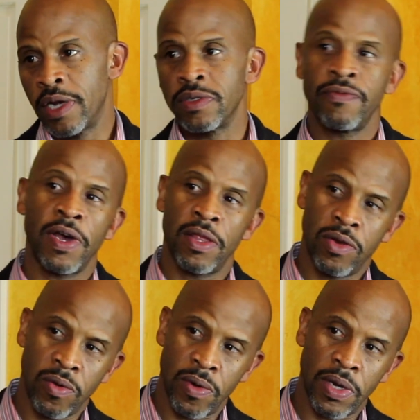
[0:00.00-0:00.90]
How's your
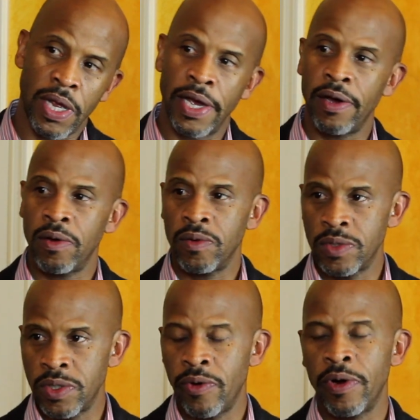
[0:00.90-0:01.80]
father doing?
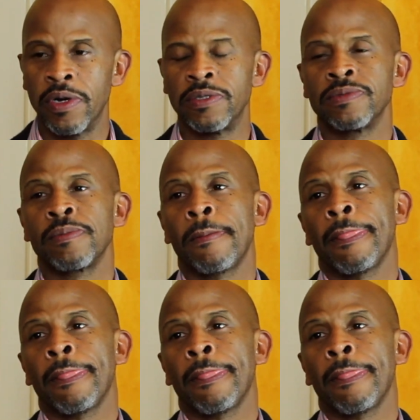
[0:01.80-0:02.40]
How's your